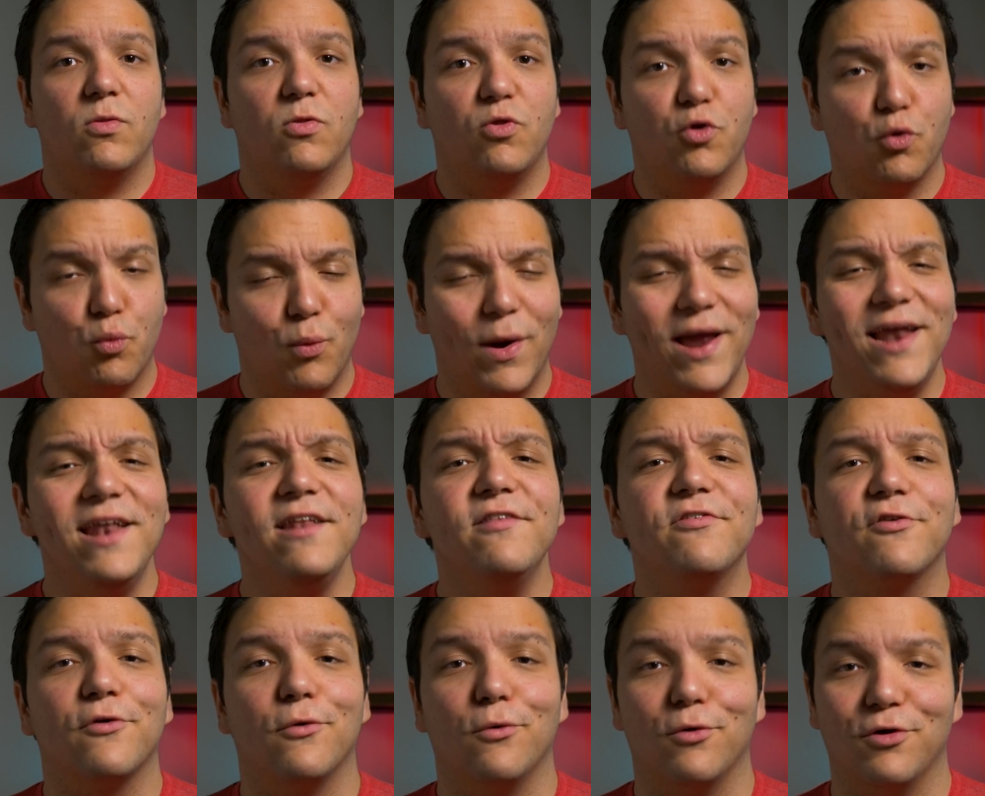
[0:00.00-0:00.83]
The
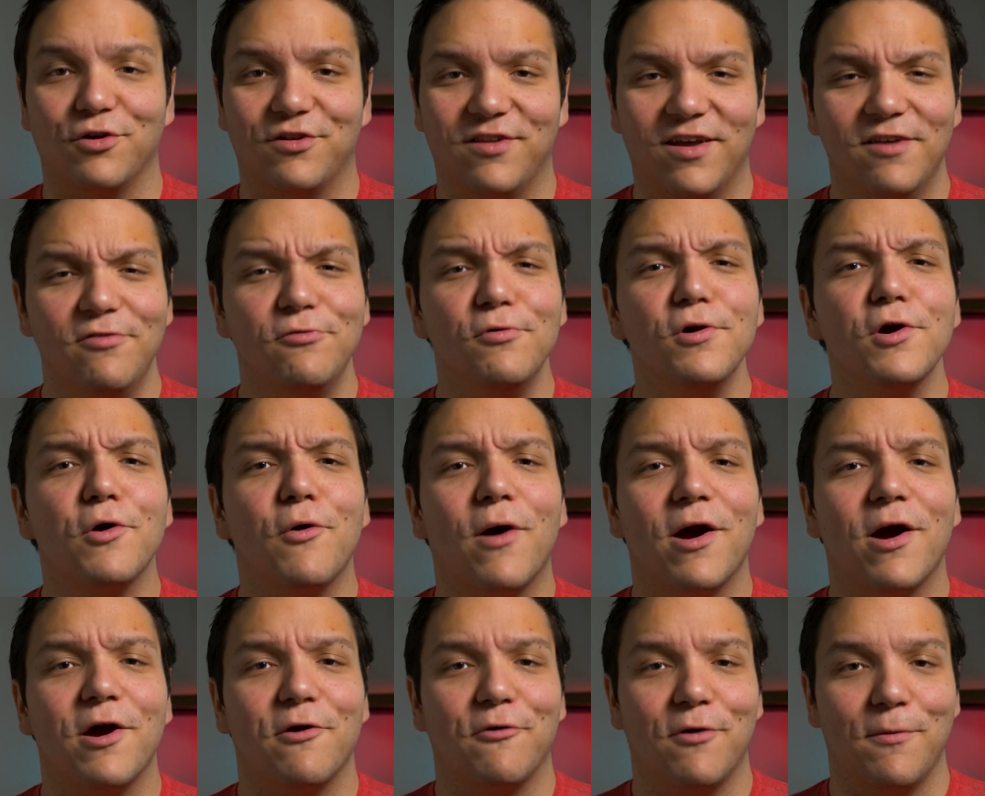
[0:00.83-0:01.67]
weighted score does
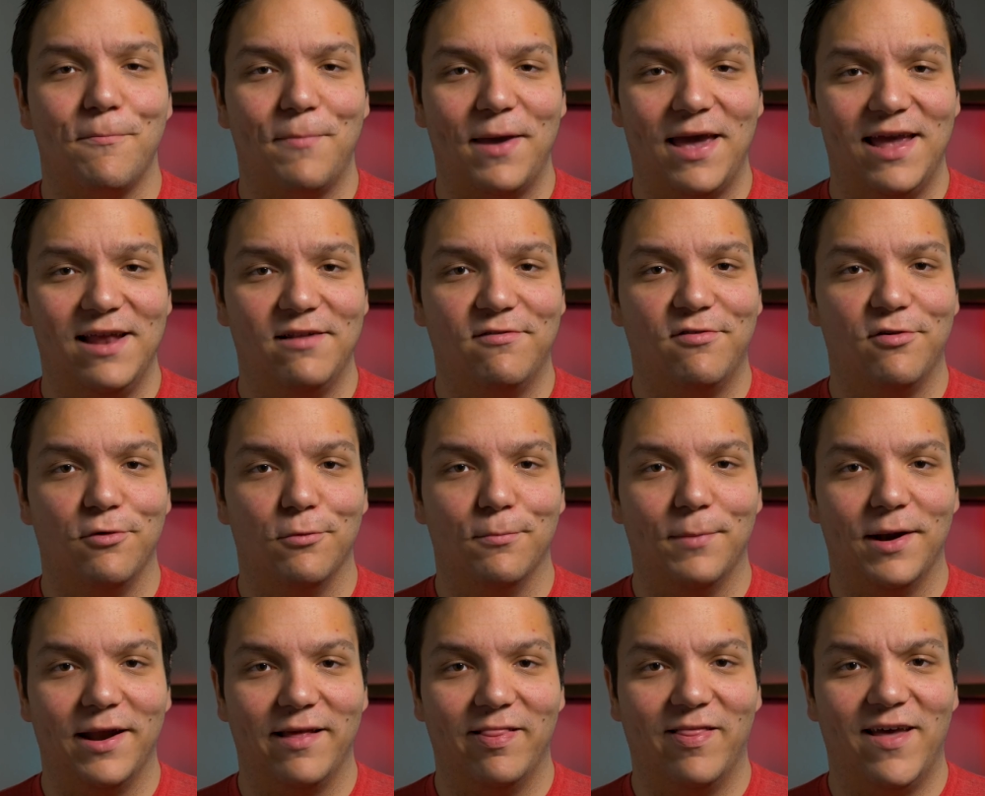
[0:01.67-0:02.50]
require a paid
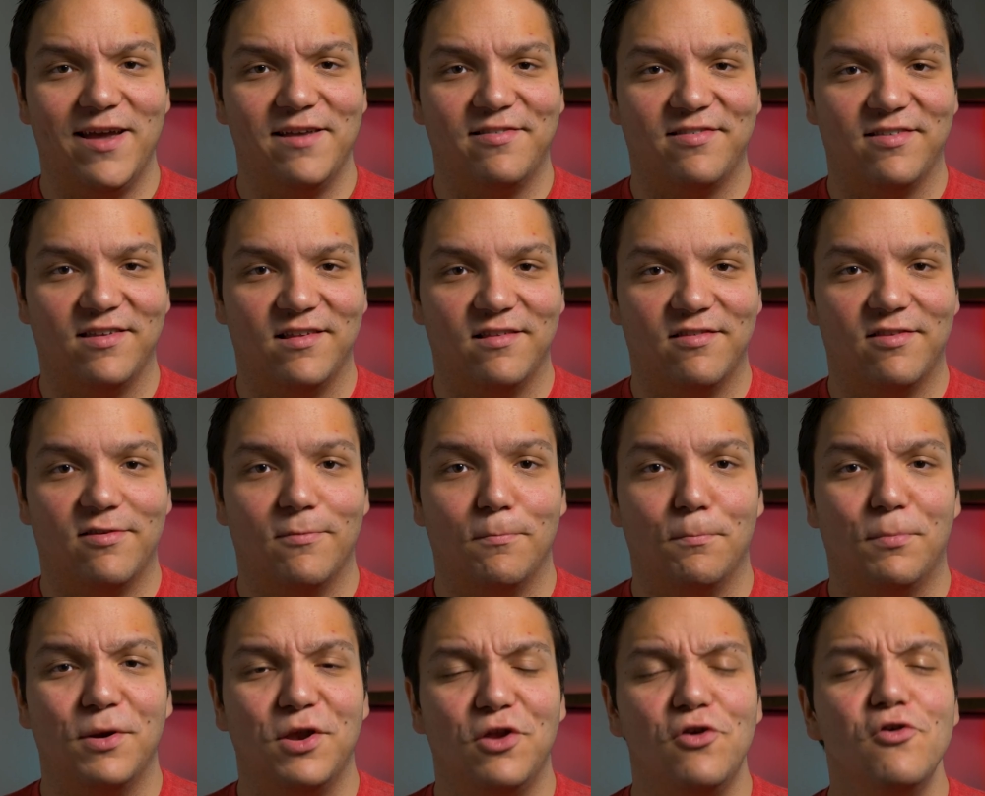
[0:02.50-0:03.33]
TubeBuddy license,
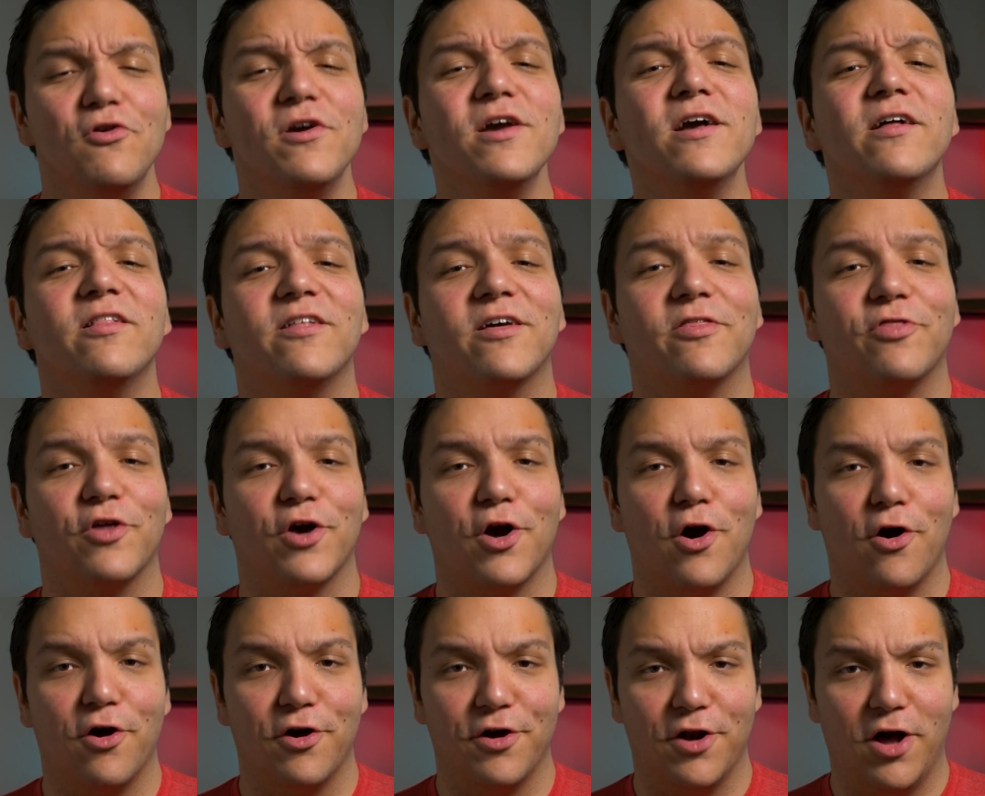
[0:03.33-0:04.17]
but you can click the
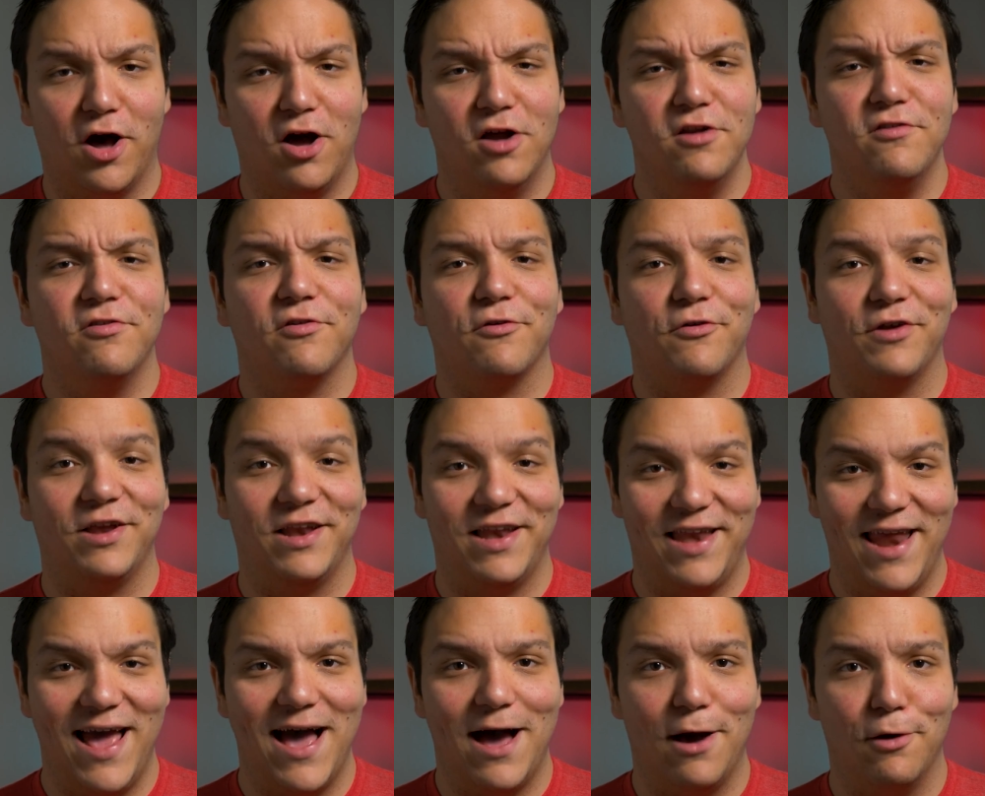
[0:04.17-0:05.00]
card on
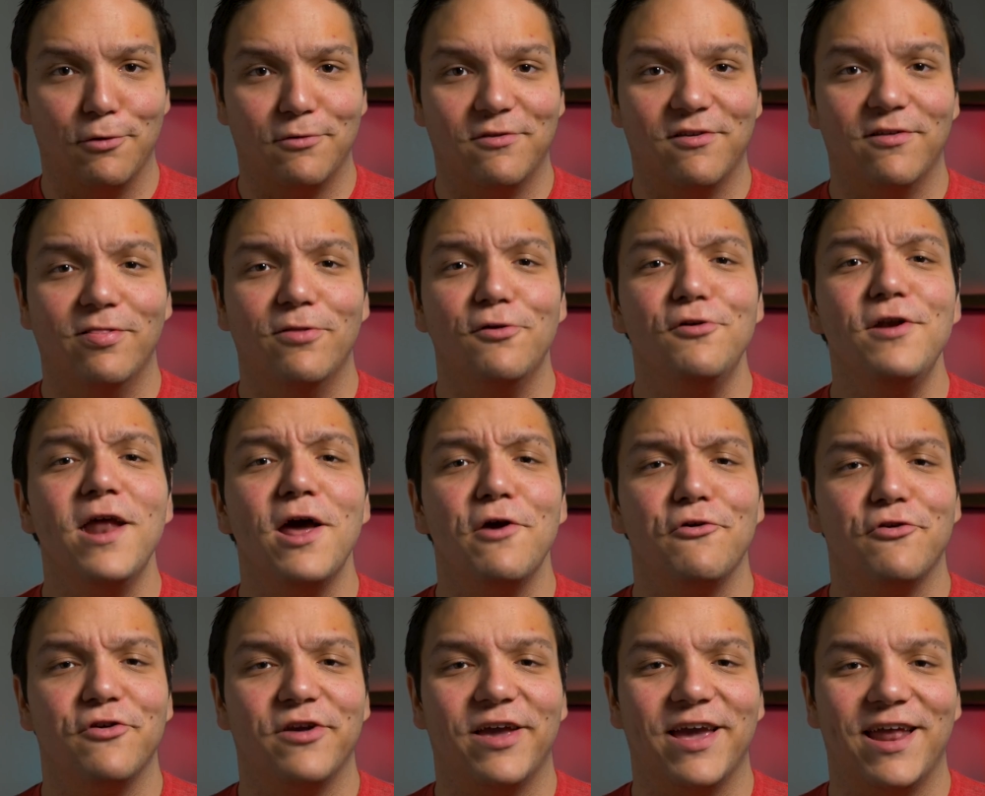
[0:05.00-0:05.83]
screen now to learn how
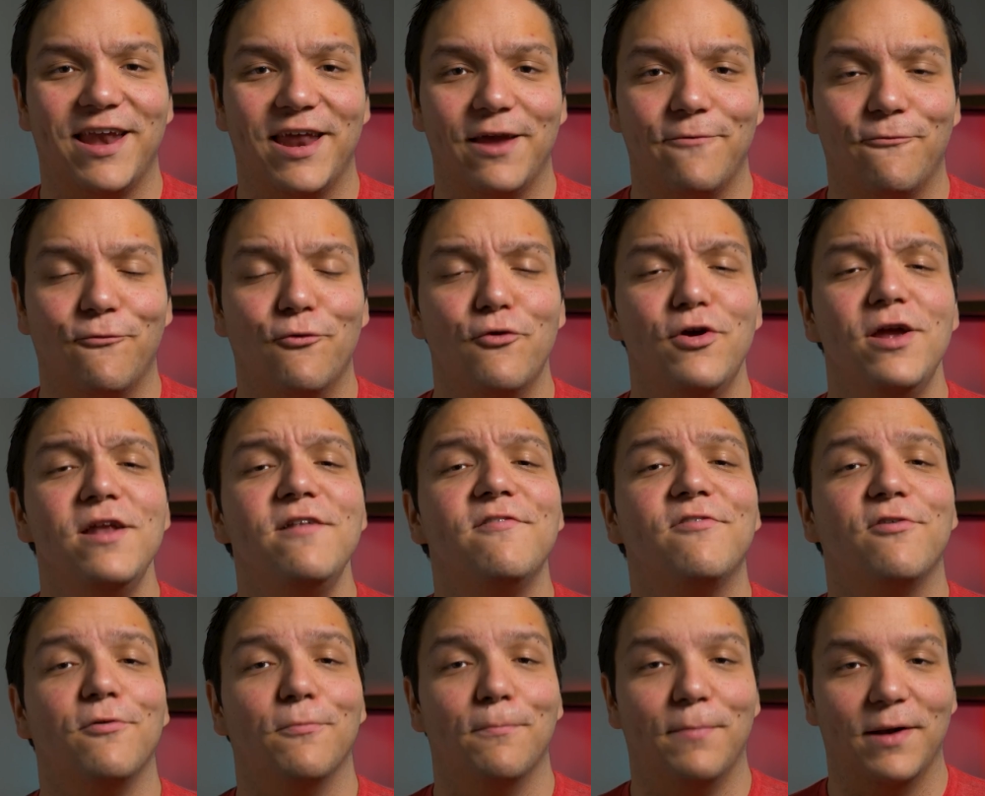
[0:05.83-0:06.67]
you can get a free
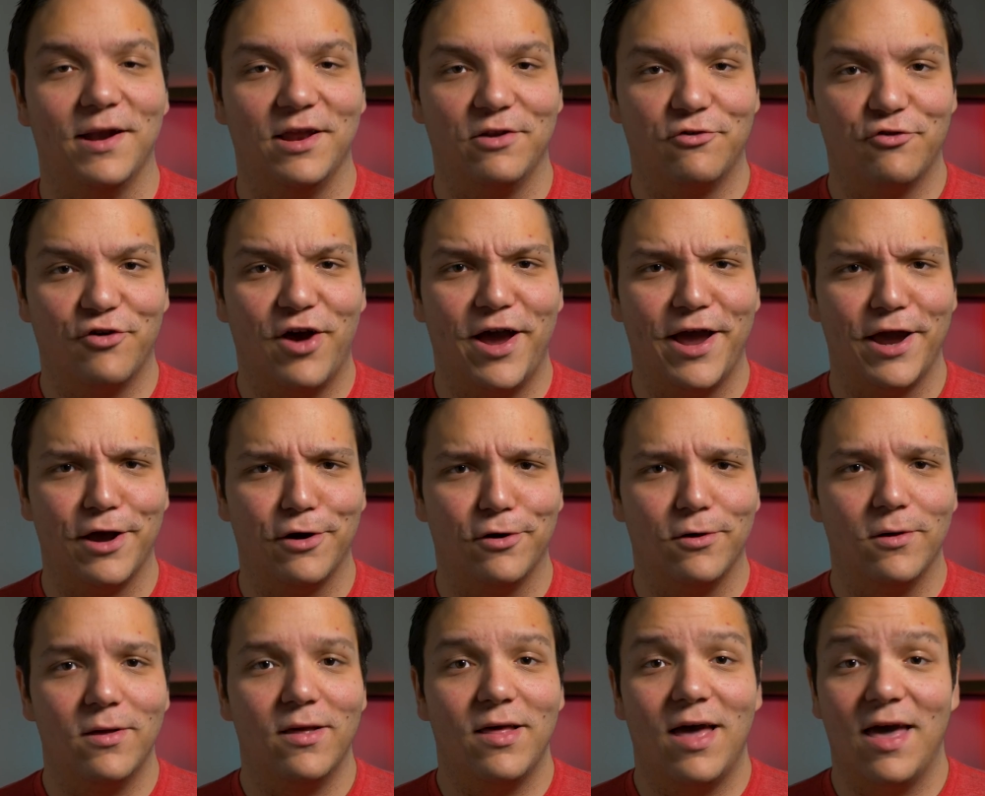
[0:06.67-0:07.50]
TubeBuddy
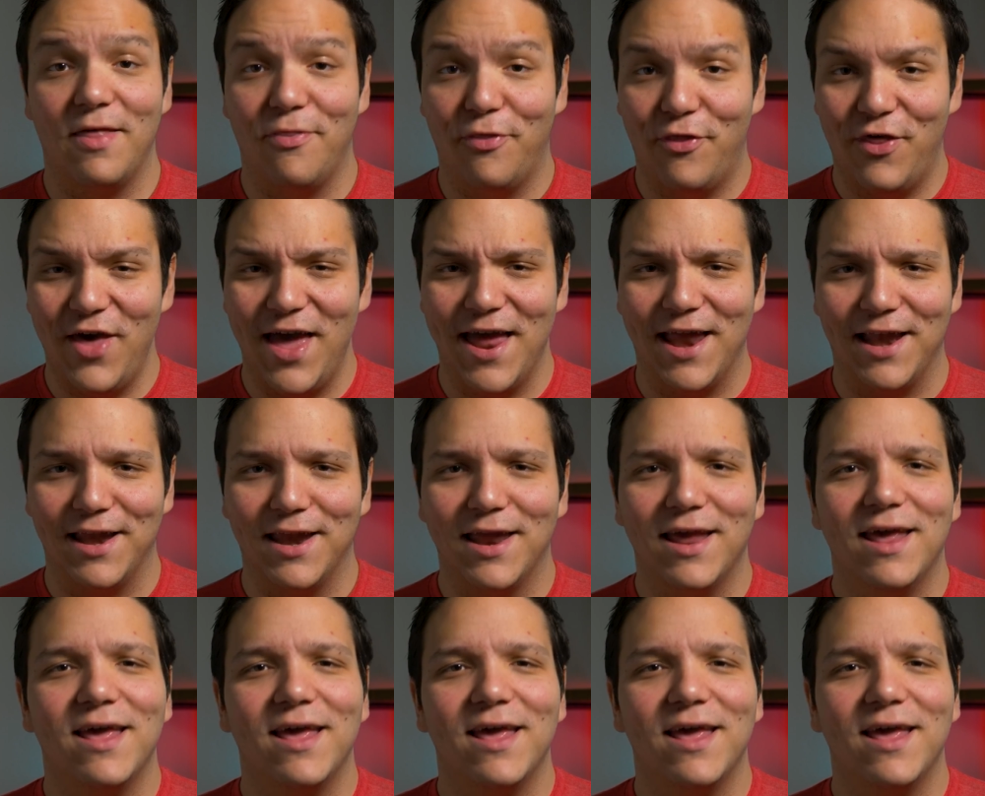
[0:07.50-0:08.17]
trial, and then